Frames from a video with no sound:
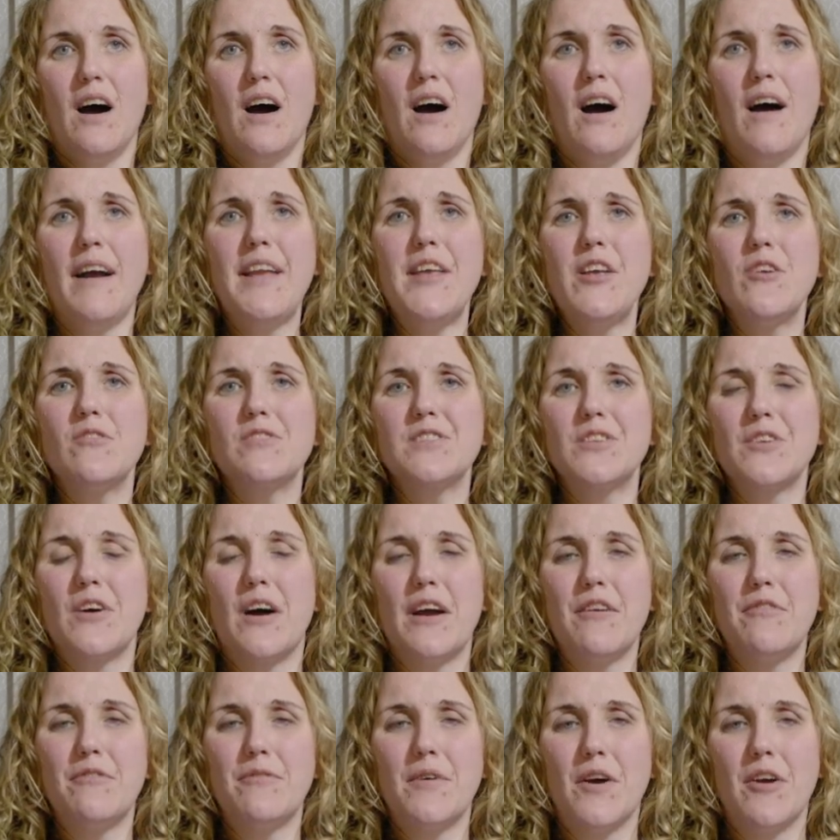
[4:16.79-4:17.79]
I use an
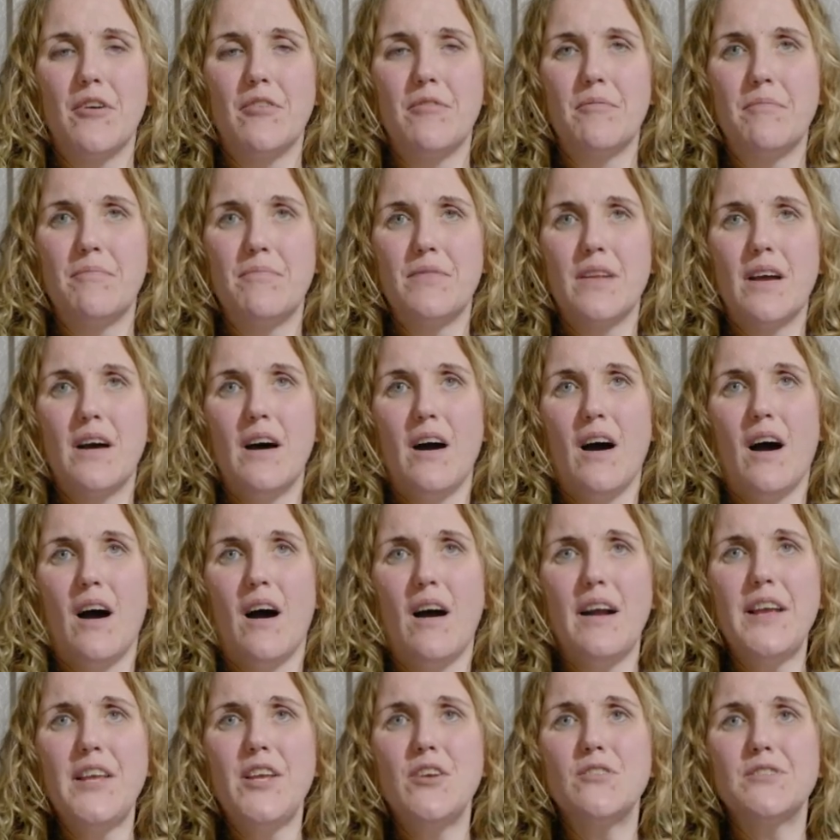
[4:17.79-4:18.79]
iPhone.
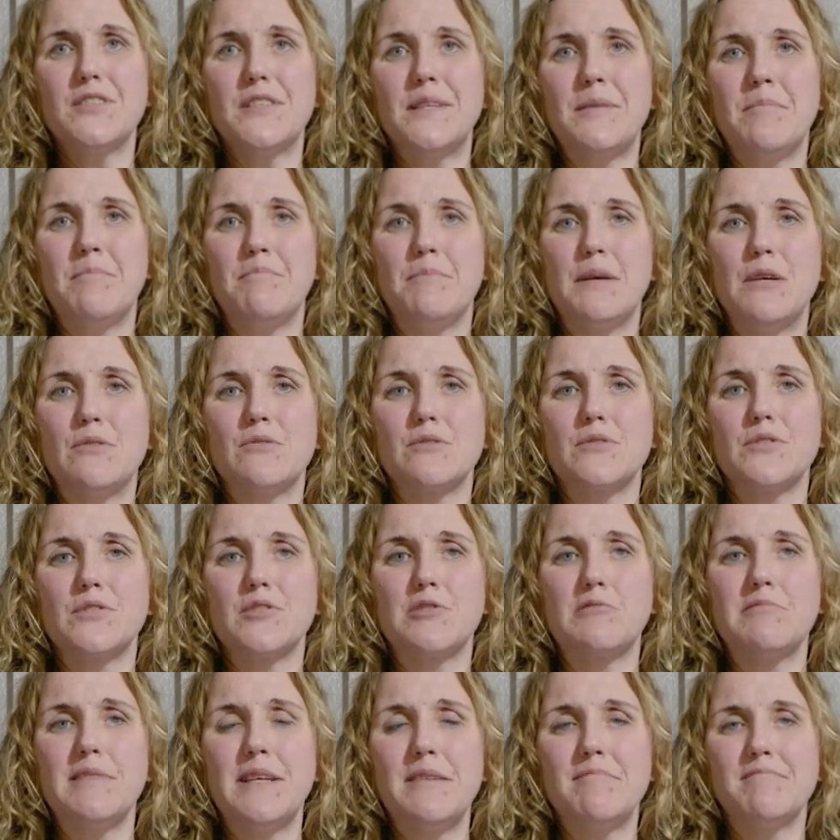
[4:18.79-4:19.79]
I use an inbuilt
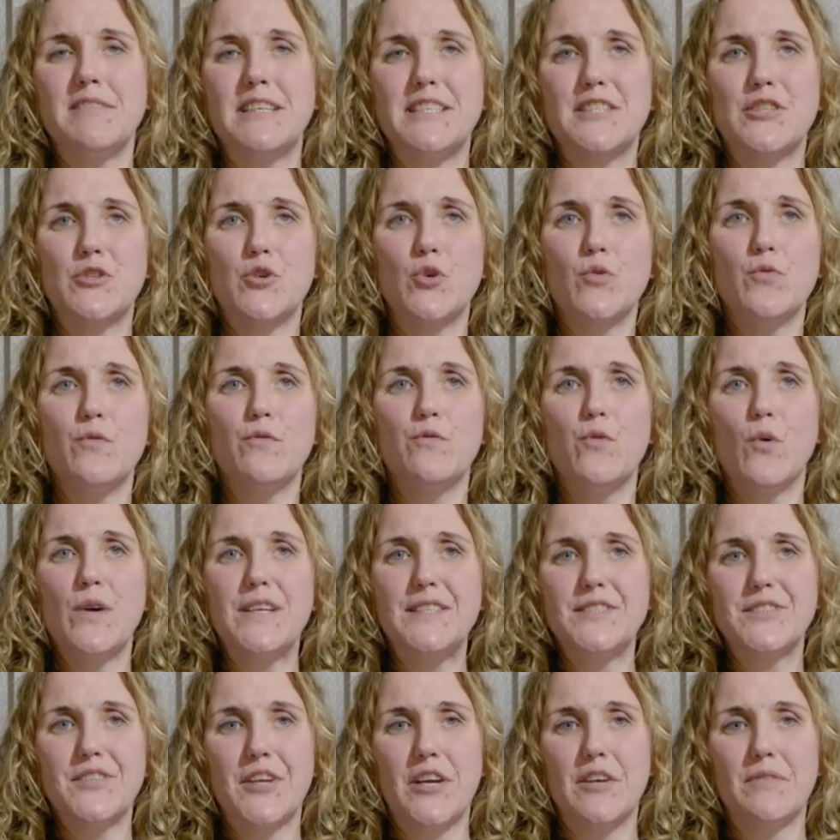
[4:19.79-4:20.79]
screen reader called
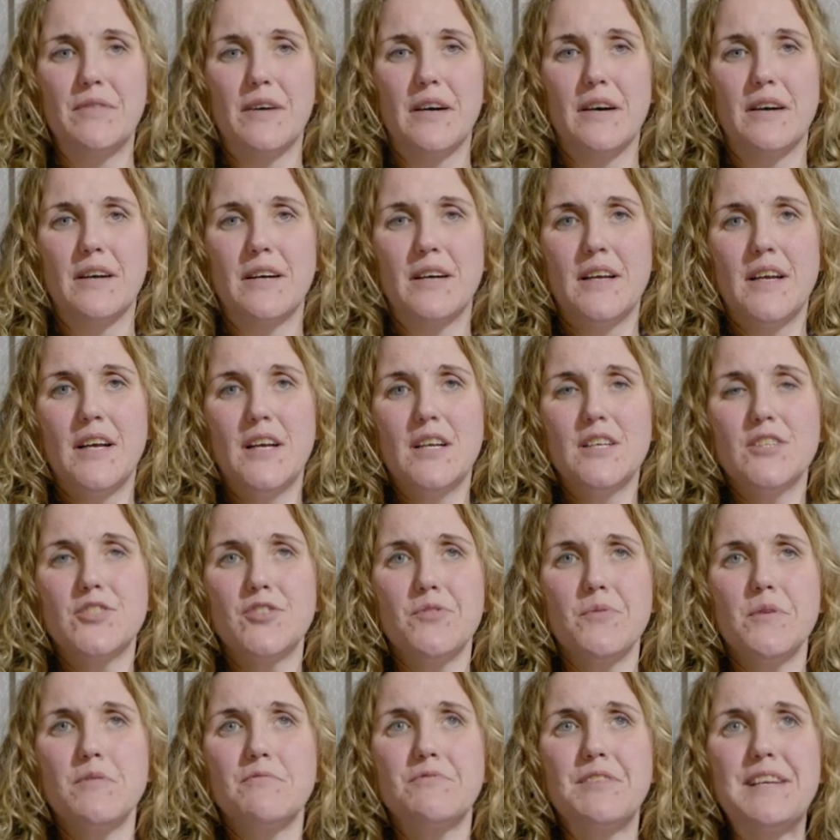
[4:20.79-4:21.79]
VoiceOver,
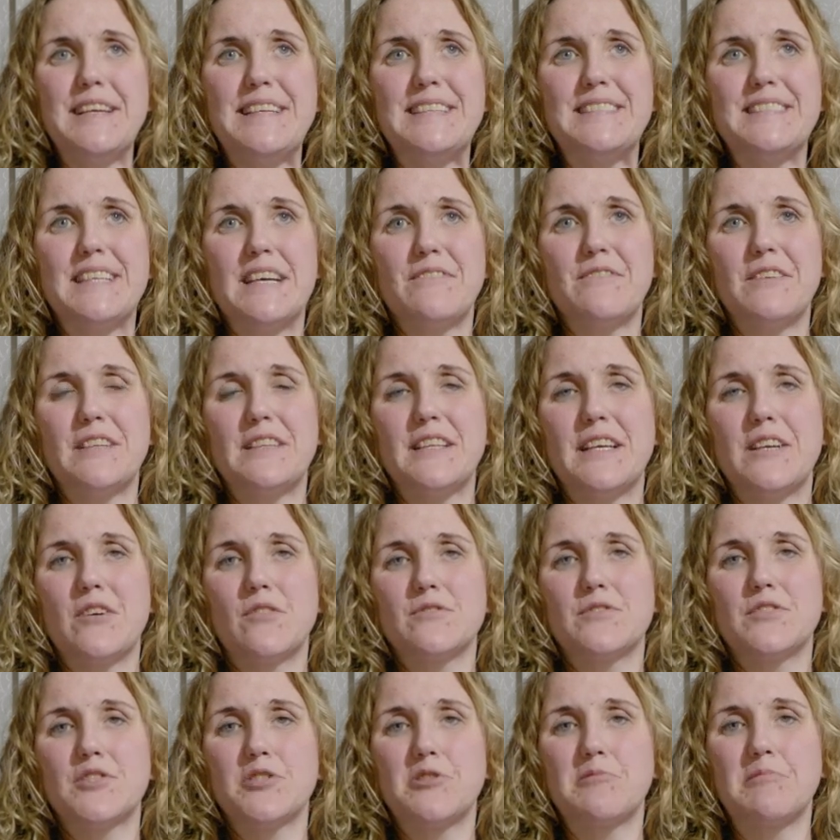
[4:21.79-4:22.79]
so it reads everything
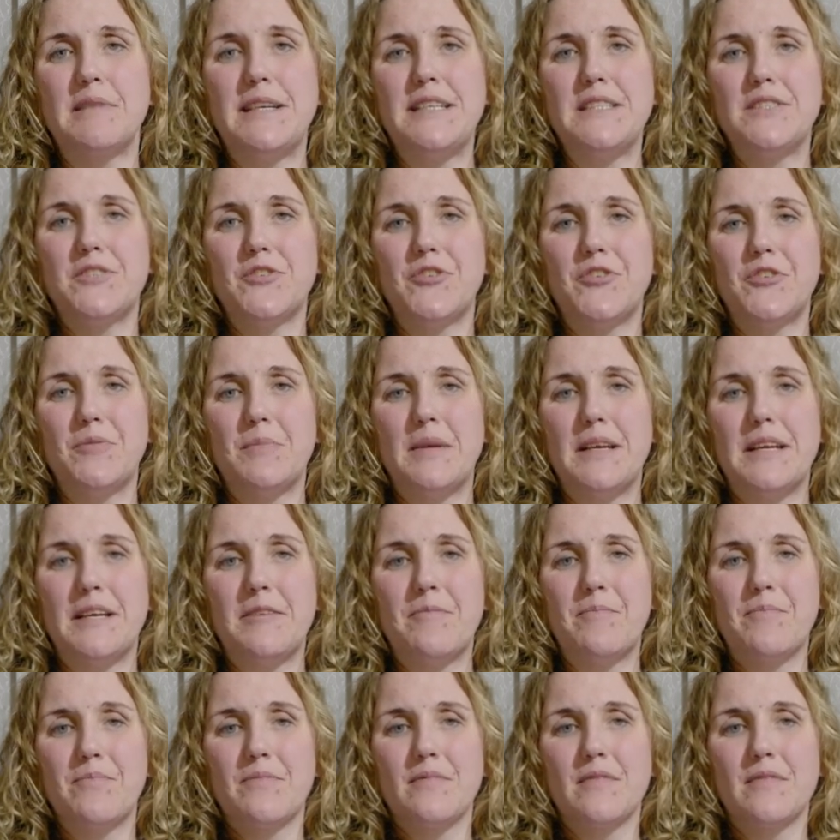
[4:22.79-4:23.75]
on screen to me.